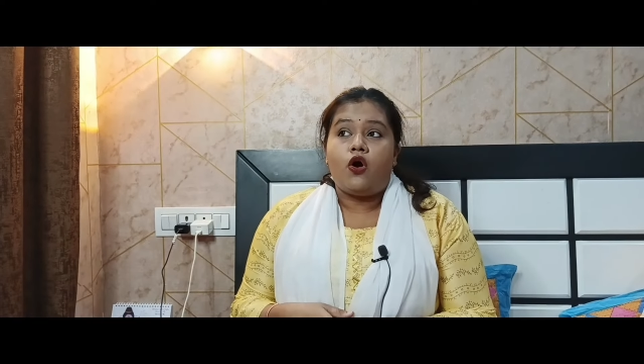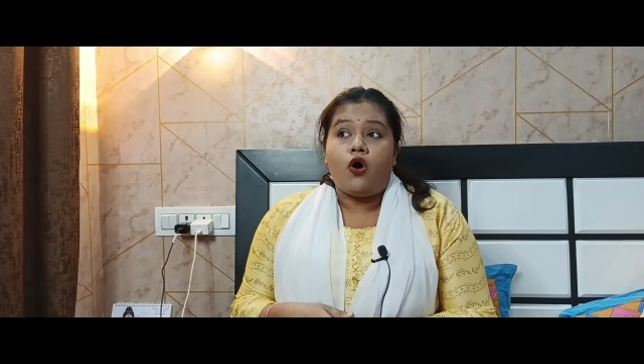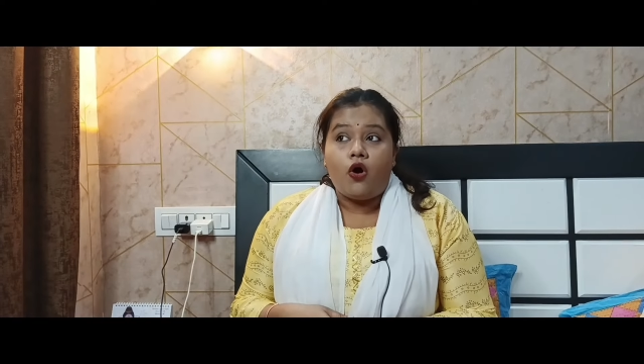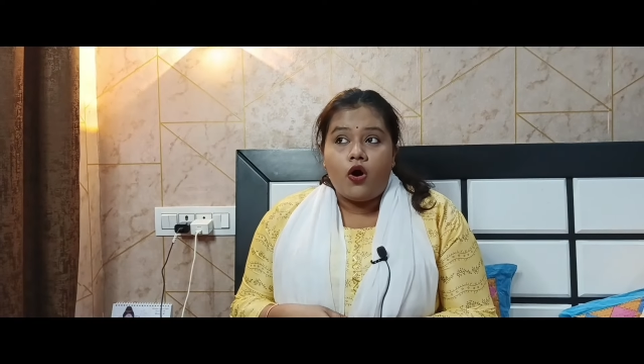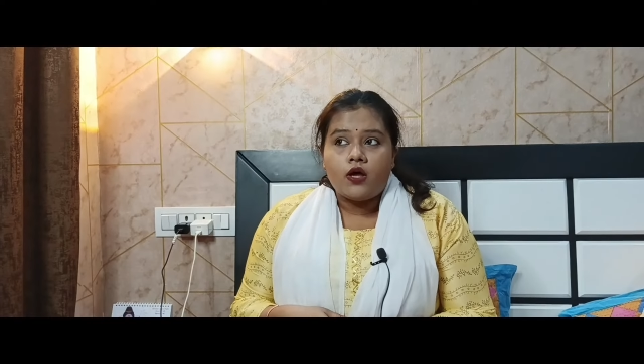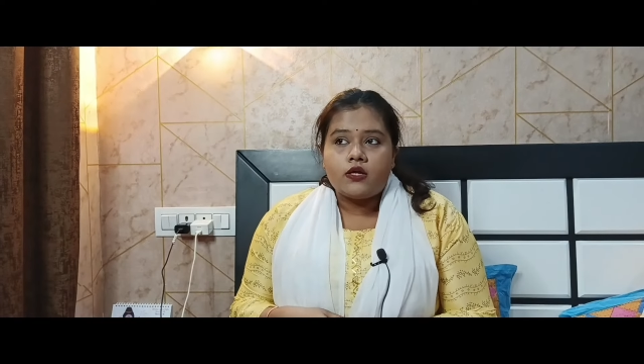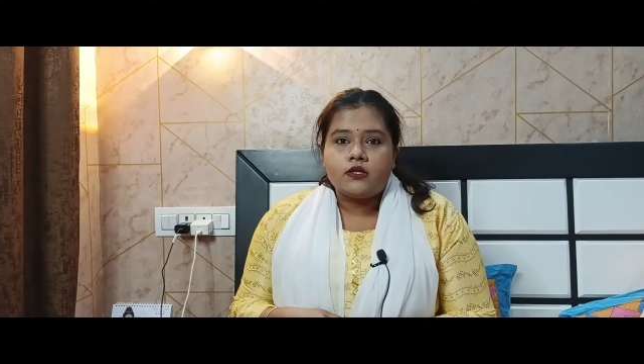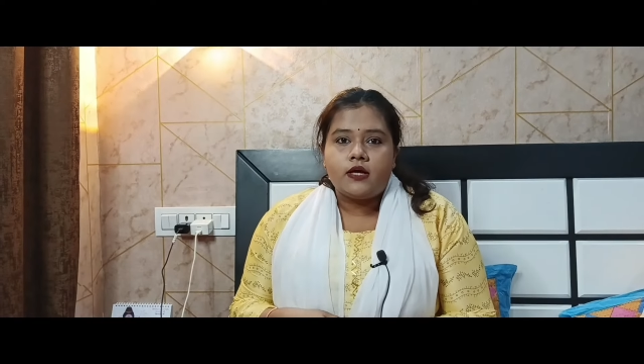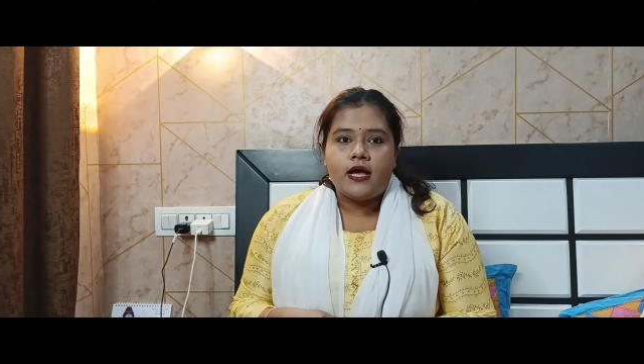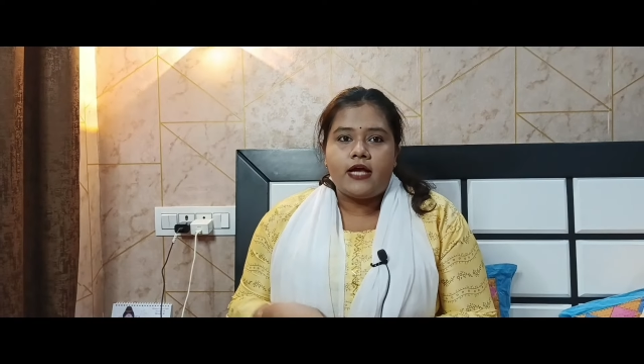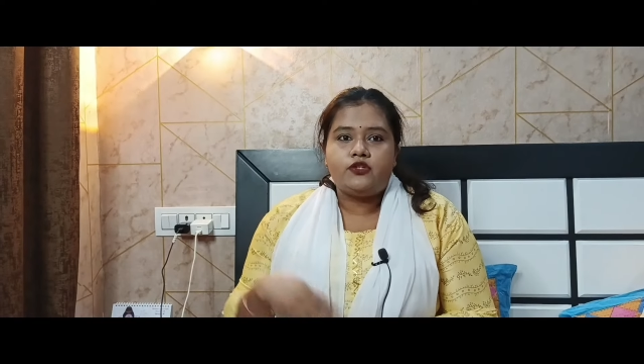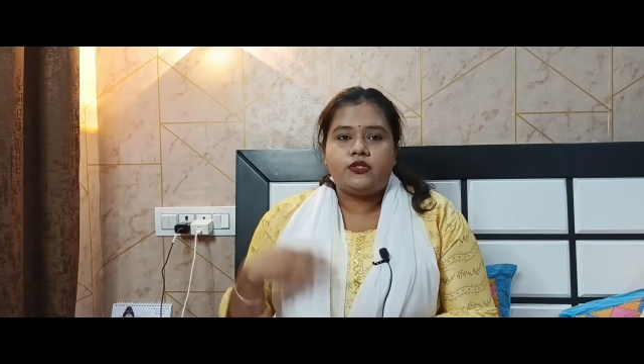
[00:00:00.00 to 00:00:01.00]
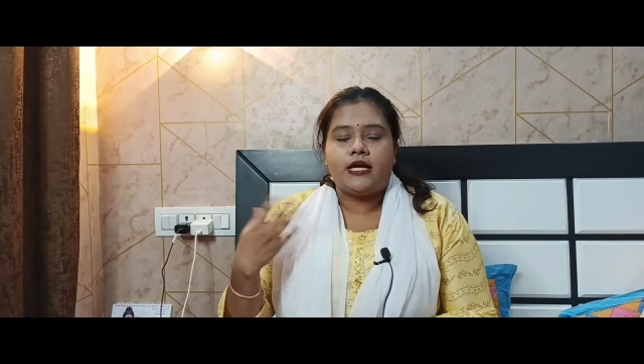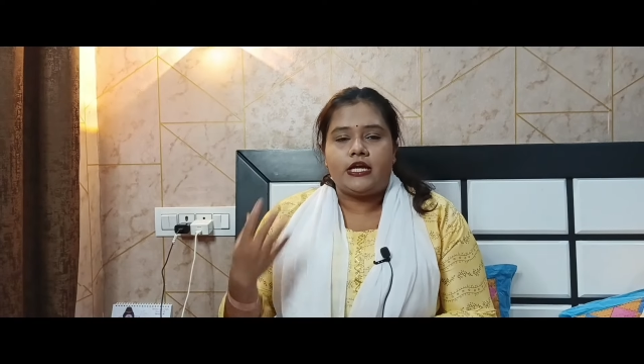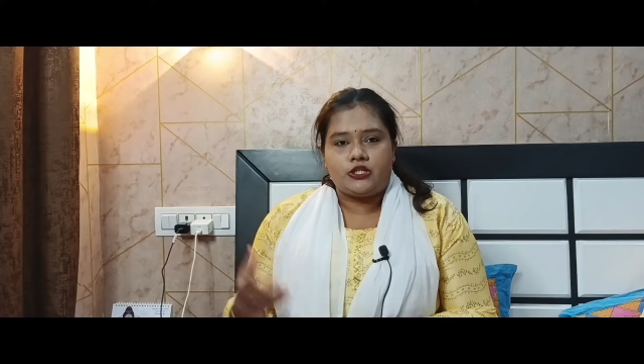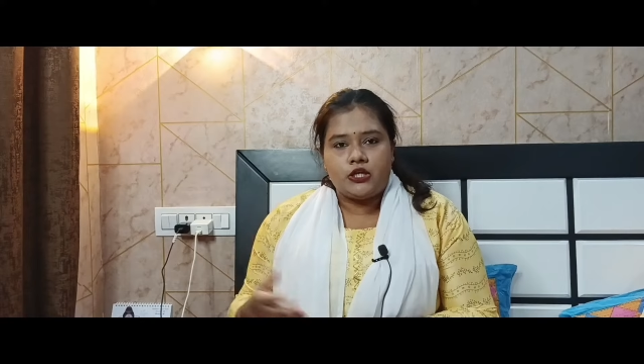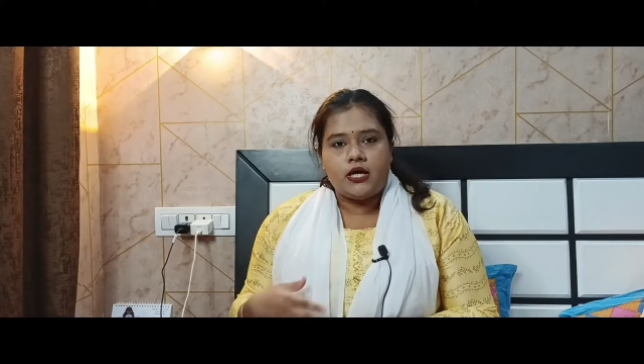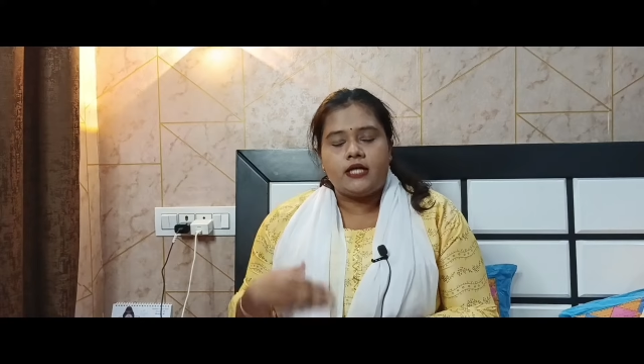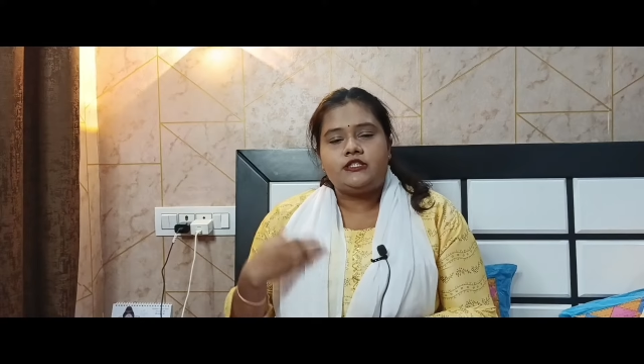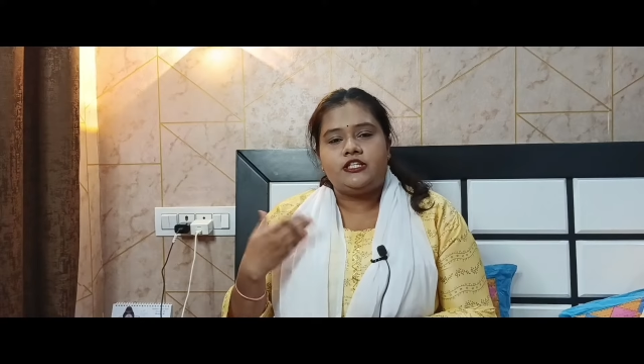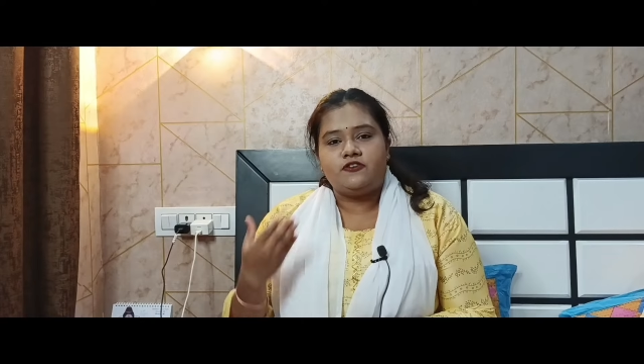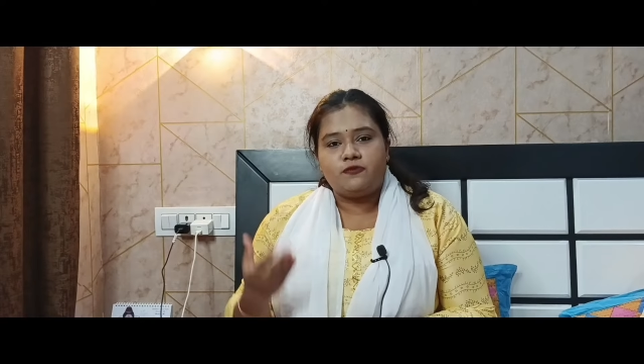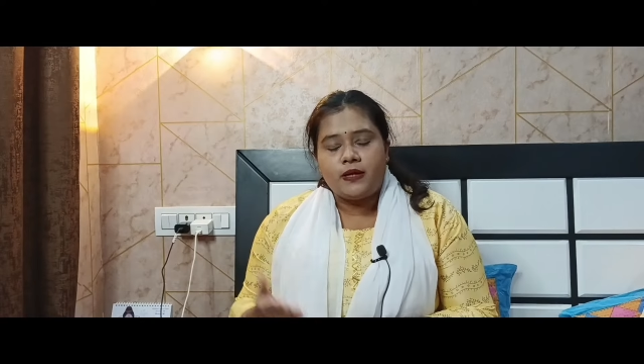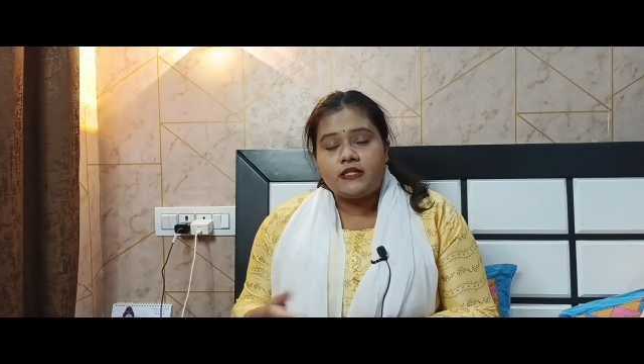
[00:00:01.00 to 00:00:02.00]
or educational
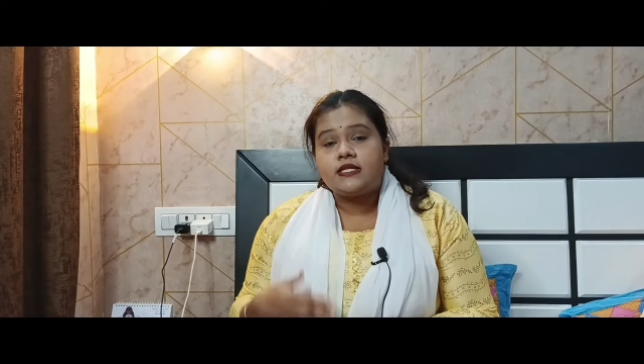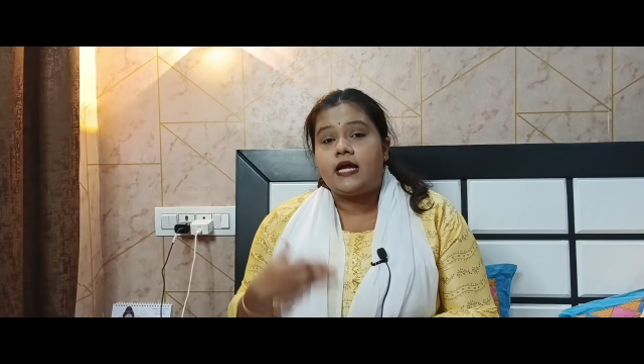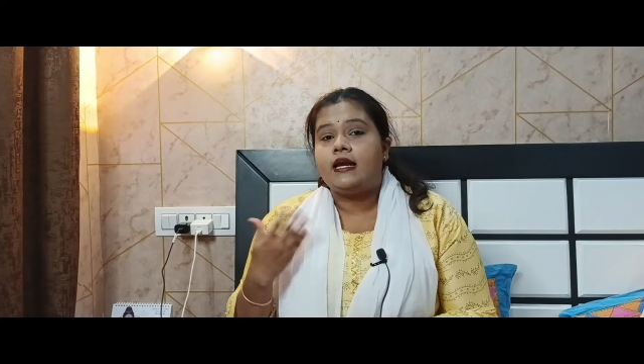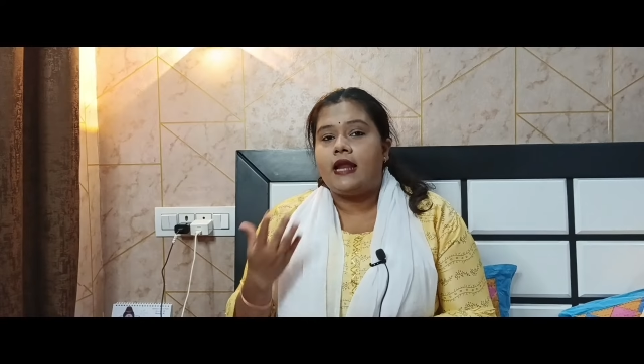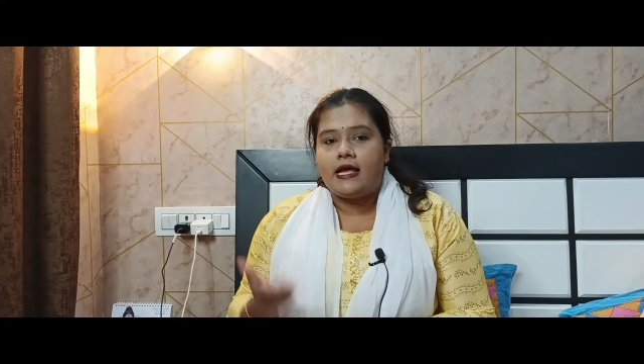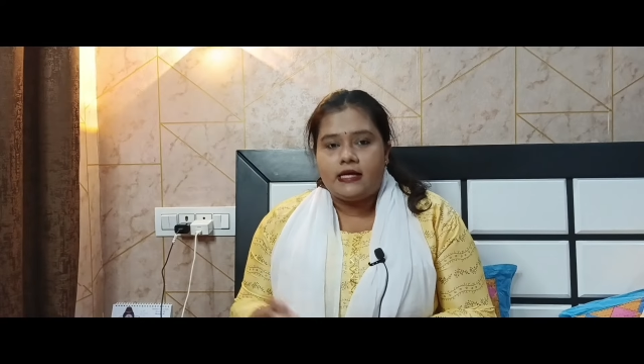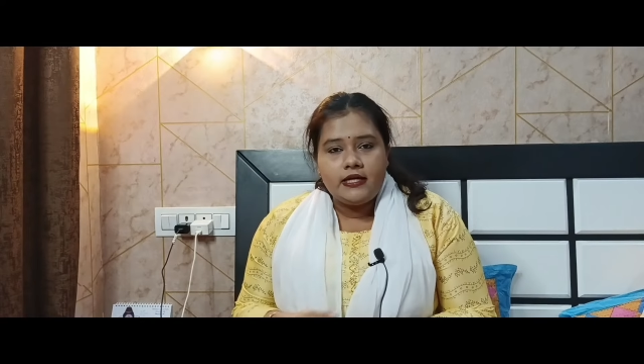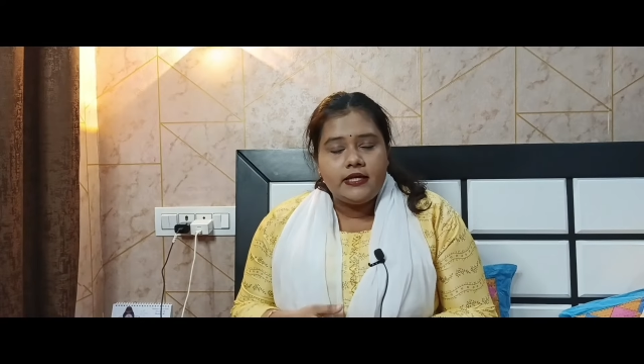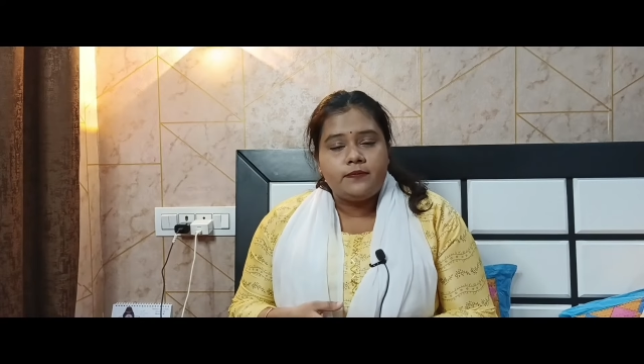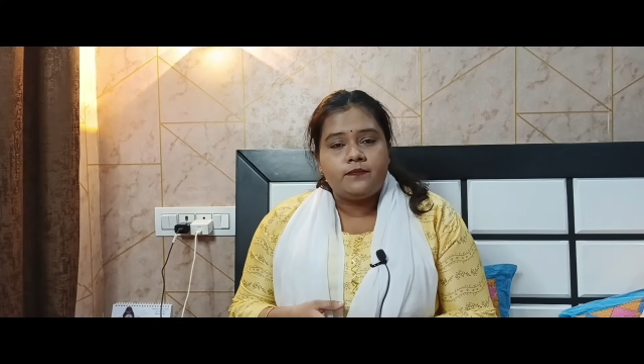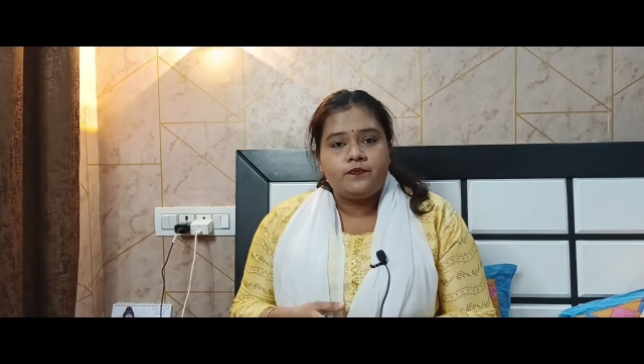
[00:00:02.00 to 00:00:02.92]
achievements are likely